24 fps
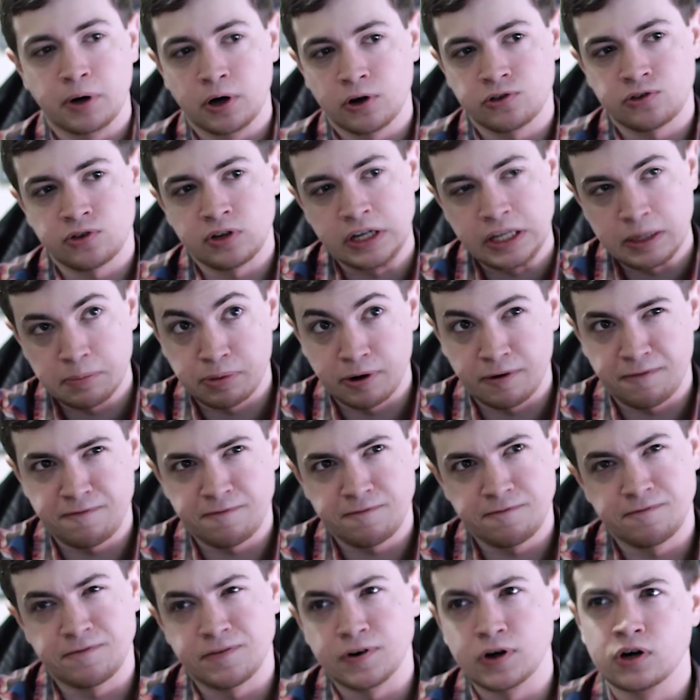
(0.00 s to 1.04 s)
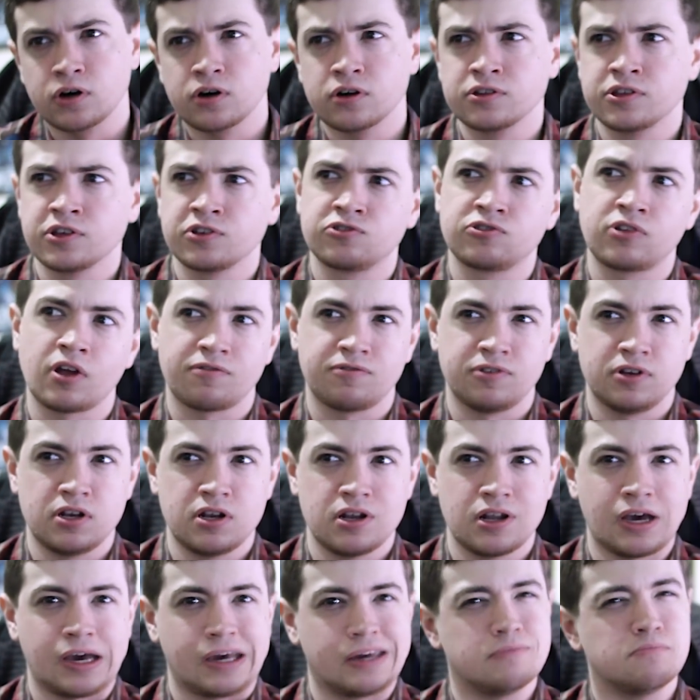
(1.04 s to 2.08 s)
personally prefer the stuff
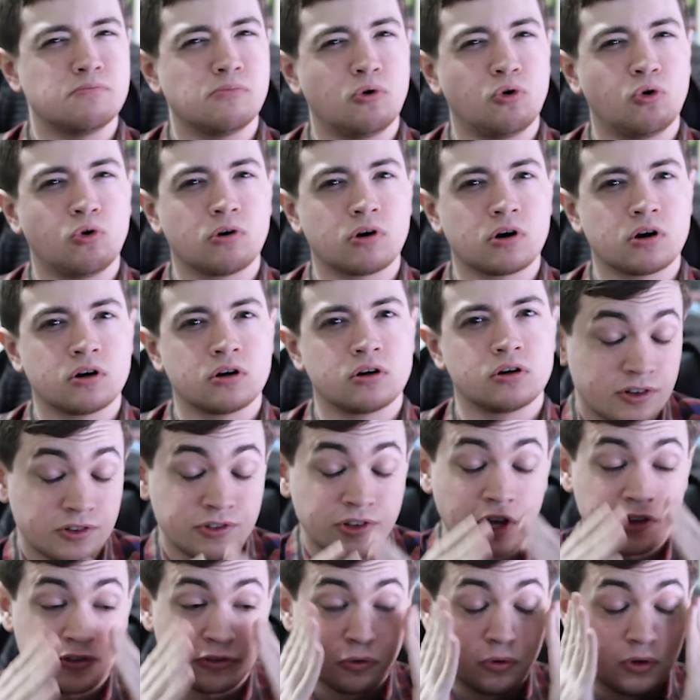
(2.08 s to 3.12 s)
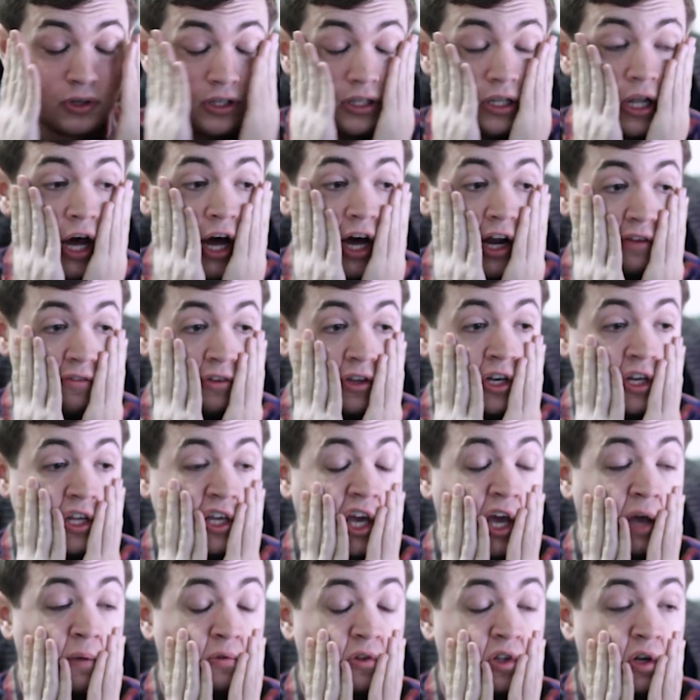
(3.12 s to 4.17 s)
in 9 more. There's also a lot of indie
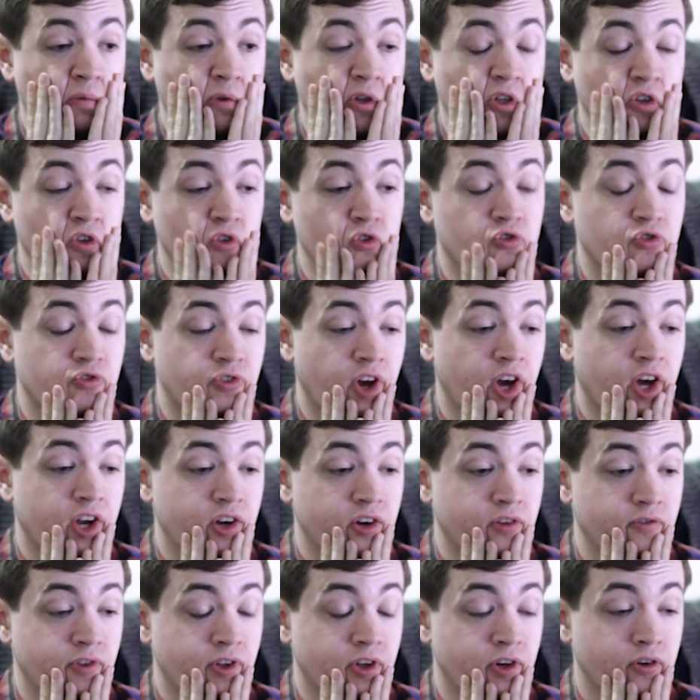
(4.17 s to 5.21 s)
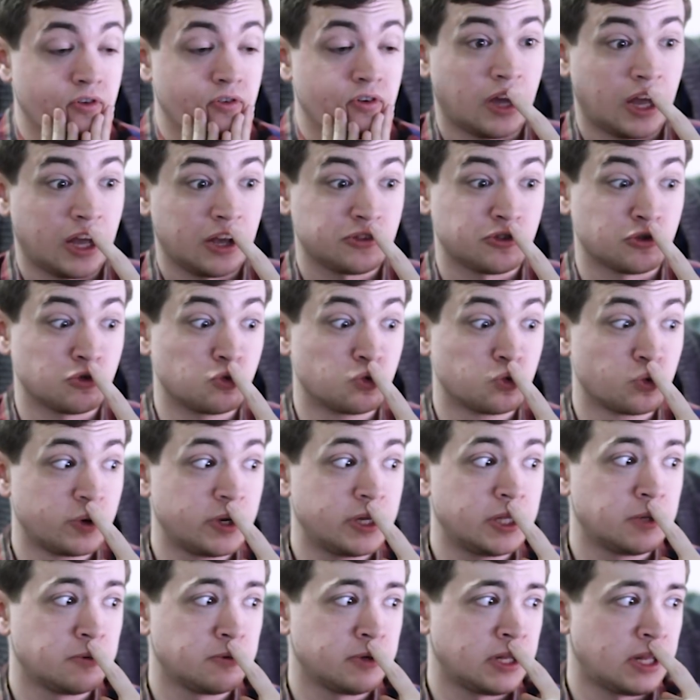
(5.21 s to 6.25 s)
games that I'm a huge fan of, though. I also
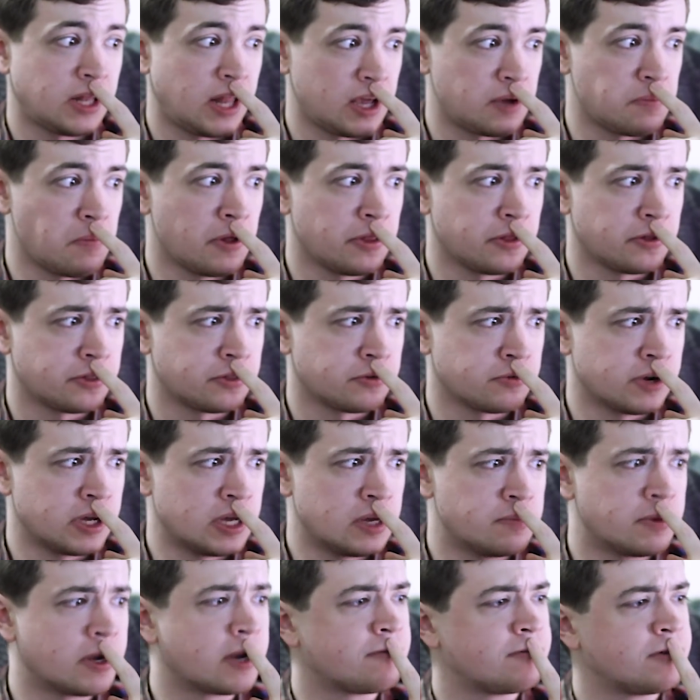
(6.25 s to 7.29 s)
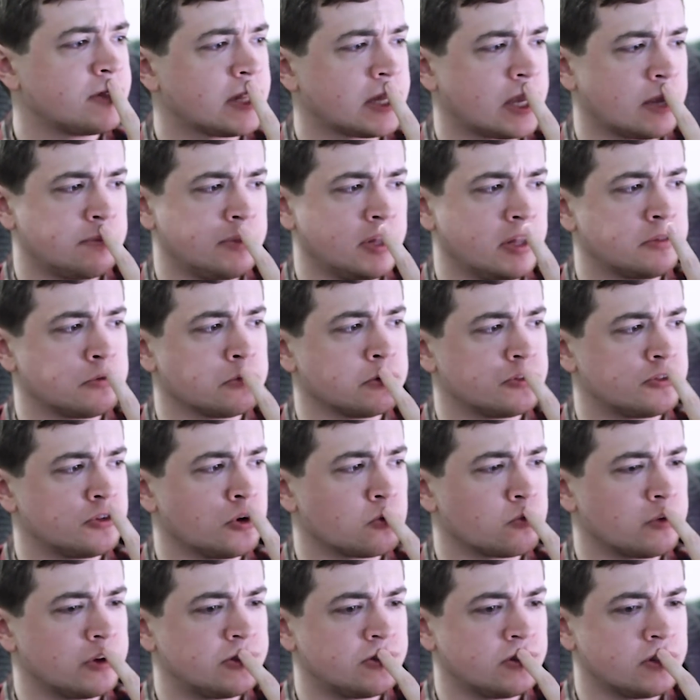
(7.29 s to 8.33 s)
really, really like Mother 3, but I feel like I played through it so
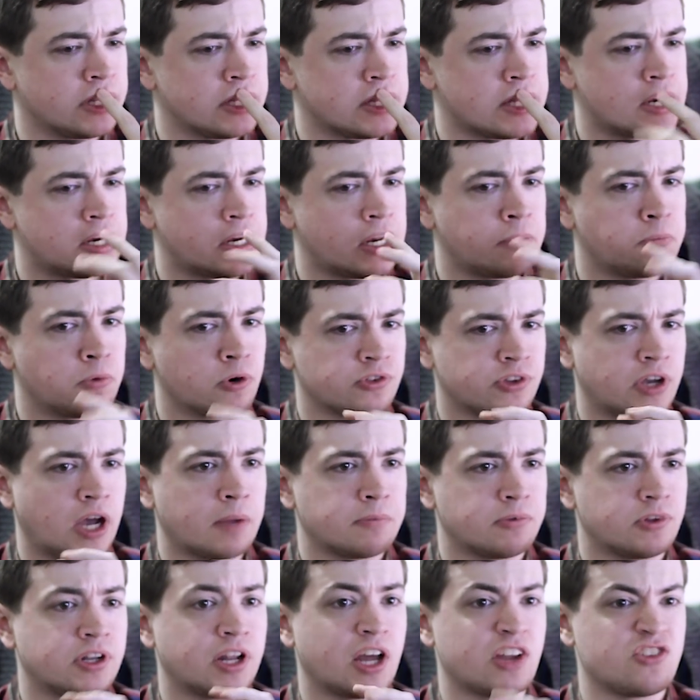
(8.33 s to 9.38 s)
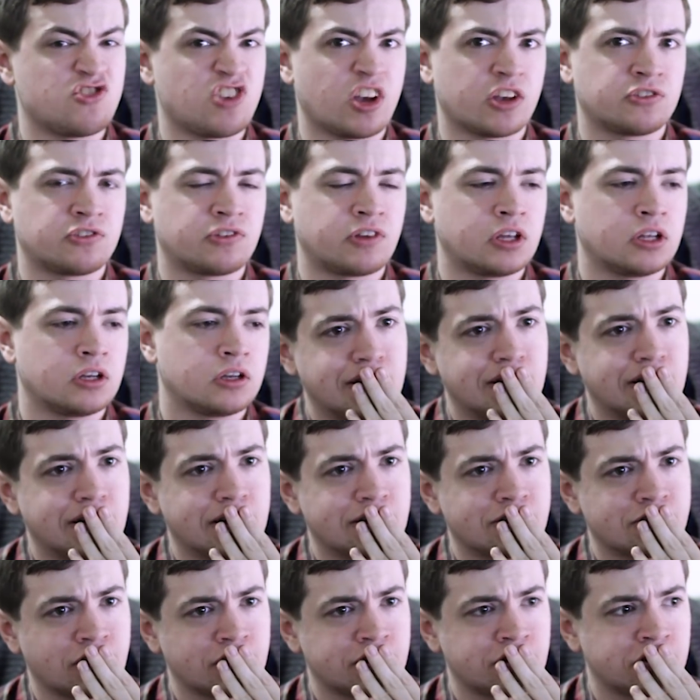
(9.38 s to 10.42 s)
recently that I need more time to digest it. Oh,
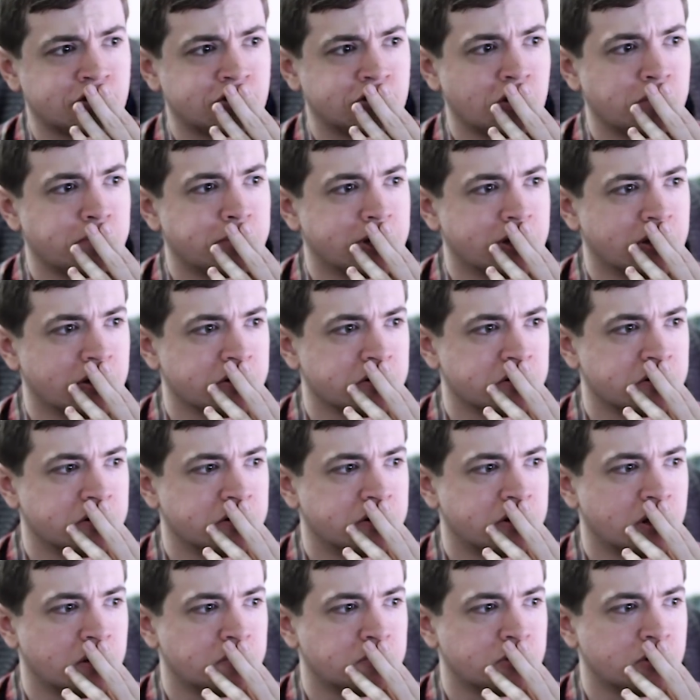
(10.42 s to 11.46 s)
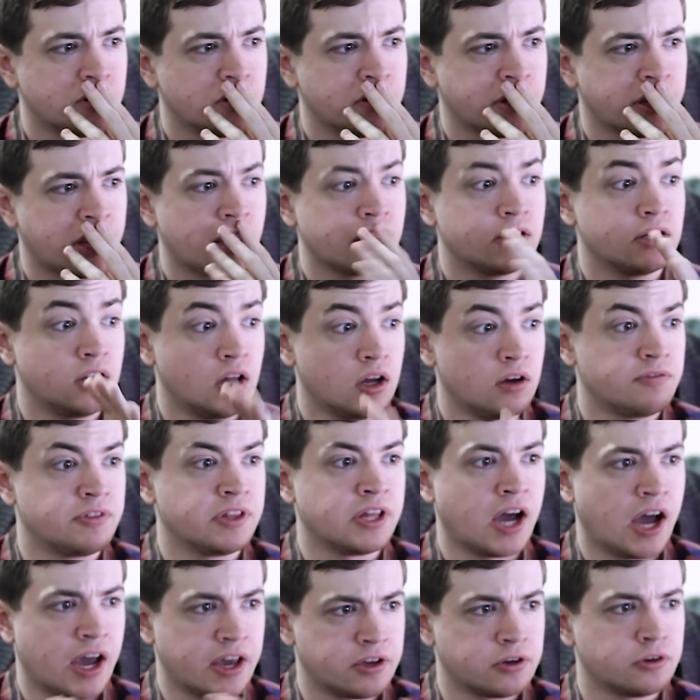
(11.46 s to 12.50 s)
there's also so many other good games, though. Like, I love
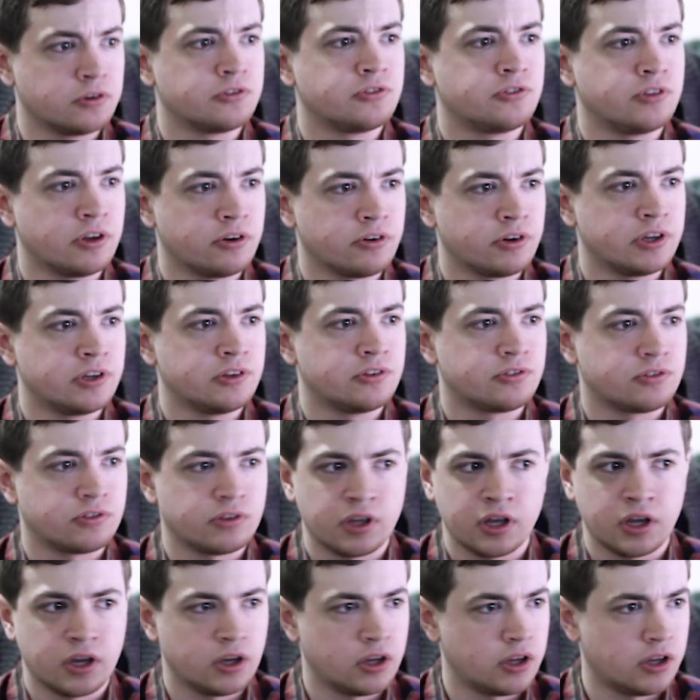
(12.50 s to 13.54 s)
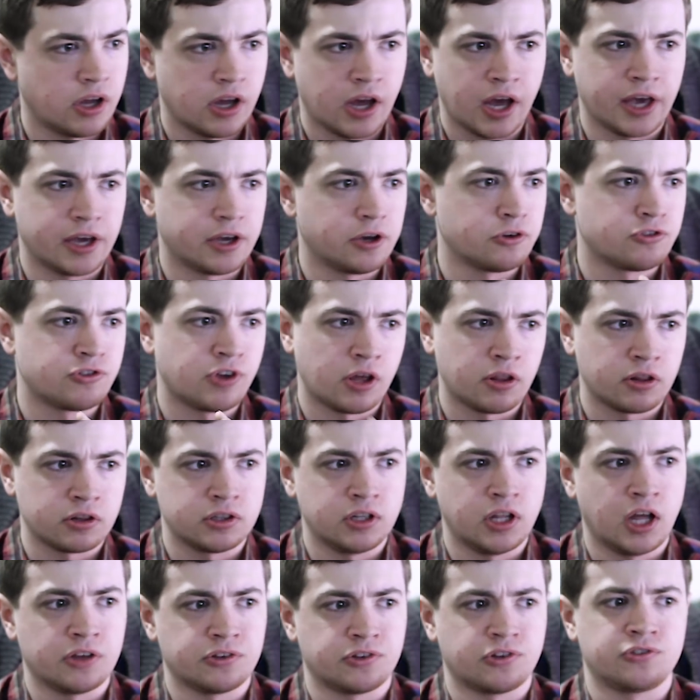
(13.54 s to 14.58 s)
the Ico series. Uh, Ico, Shadow
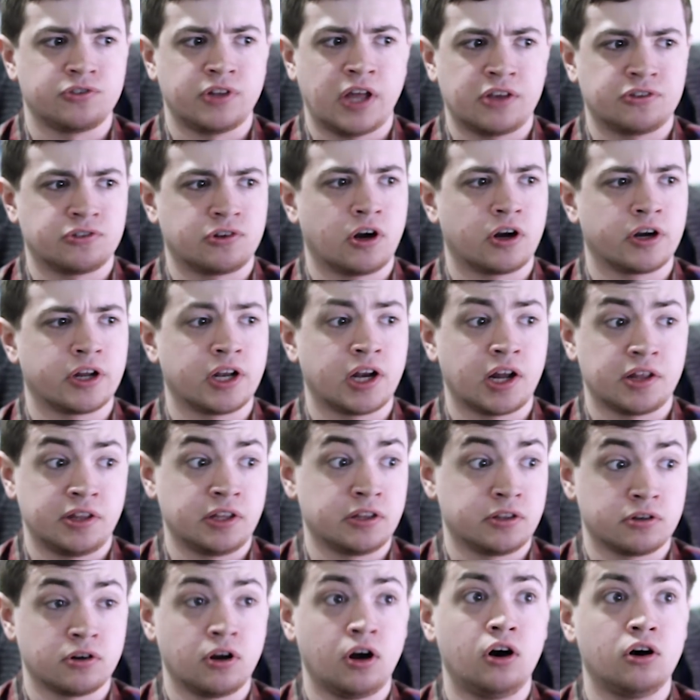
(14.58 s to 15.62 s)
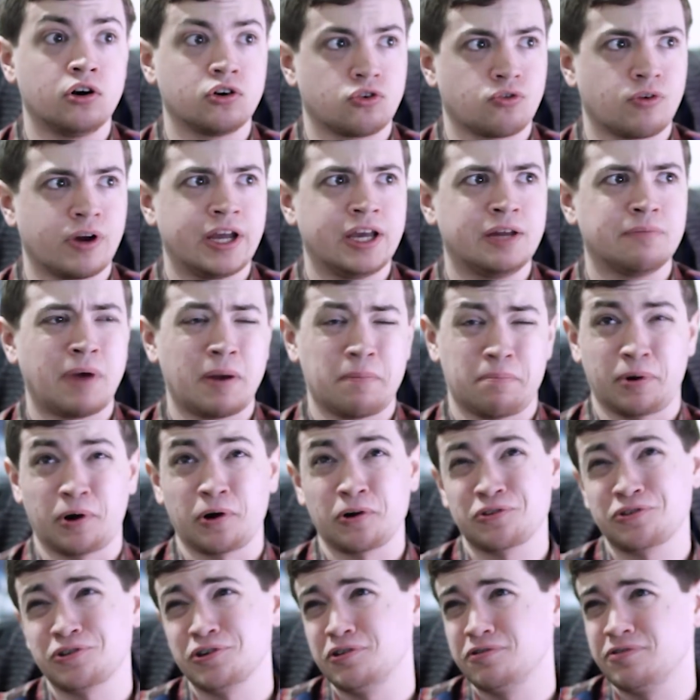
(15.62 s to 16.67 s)
Colossus, Last Guardian, I think they're all great. My
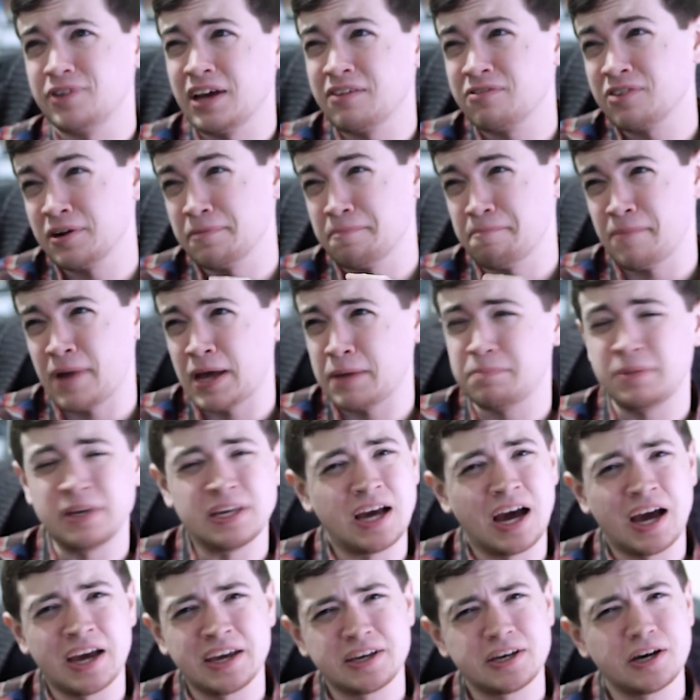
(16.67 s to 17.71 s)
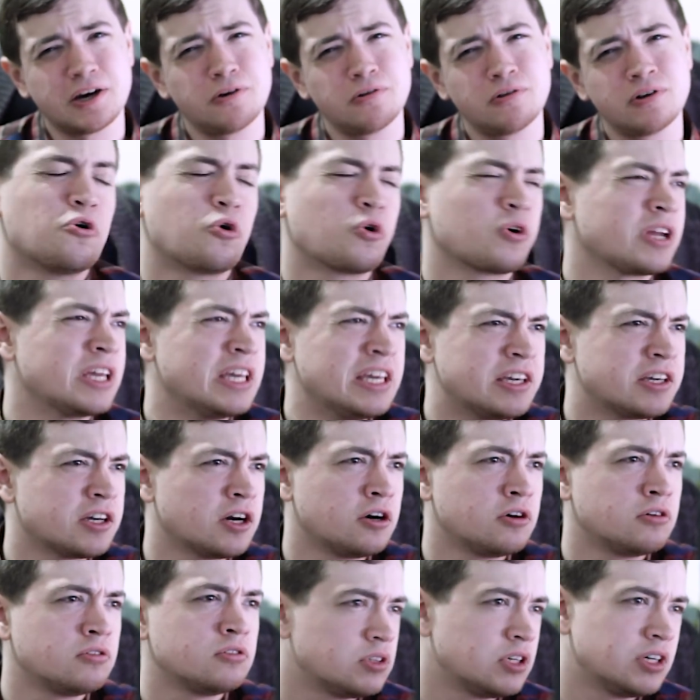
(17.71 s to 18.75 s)
personal favorite might be Ico? Or
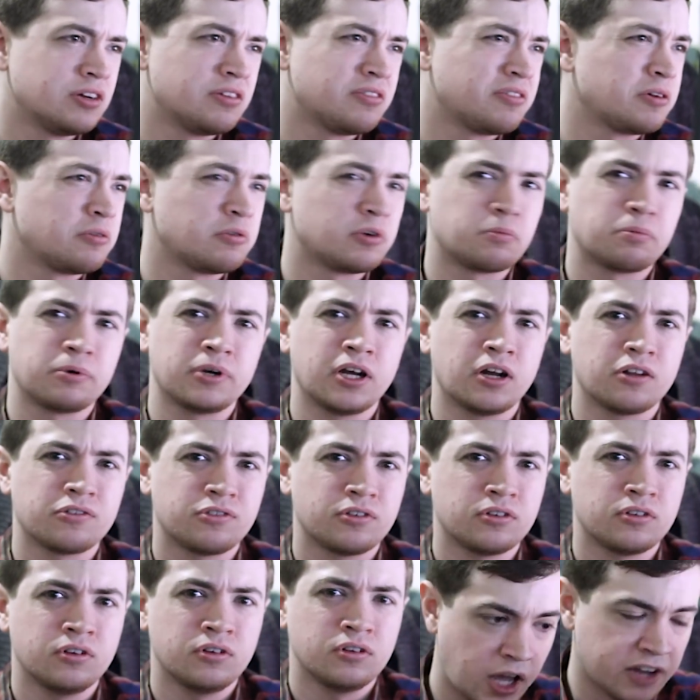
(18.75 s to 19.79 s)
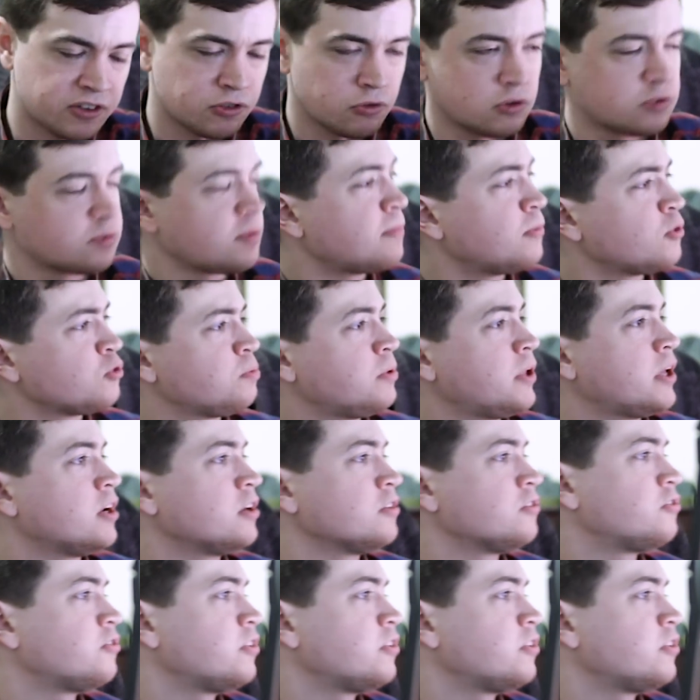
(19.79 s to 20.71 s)
Eco, eh, however you want to pronounce it. Actually, what's my most played on